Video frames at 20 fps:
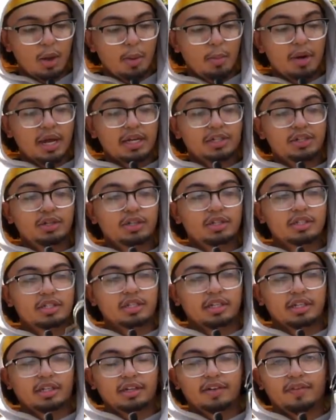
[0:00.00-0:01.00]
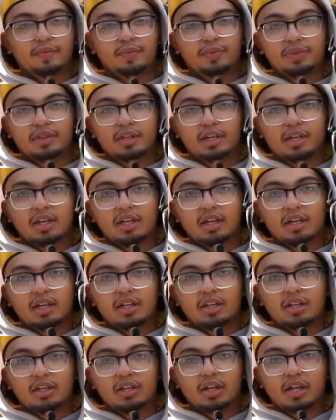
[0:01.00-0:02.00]
But as you can see,
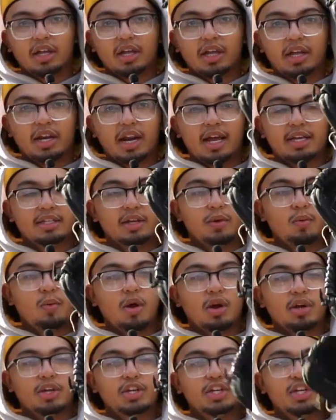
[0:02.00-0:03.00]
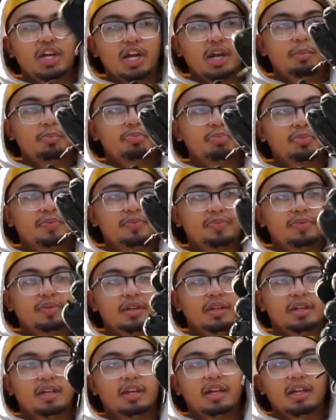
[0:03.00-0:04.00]
it has a wonky shape.
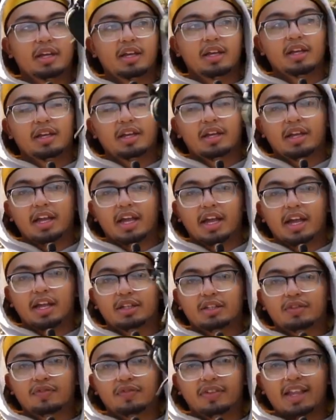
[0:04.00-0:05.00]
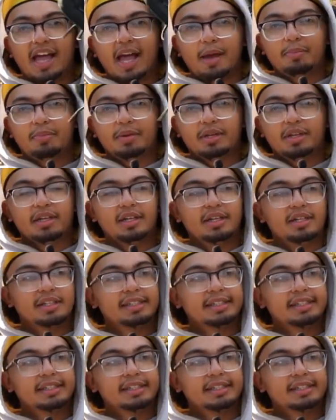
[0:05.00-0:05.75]
It's flappy.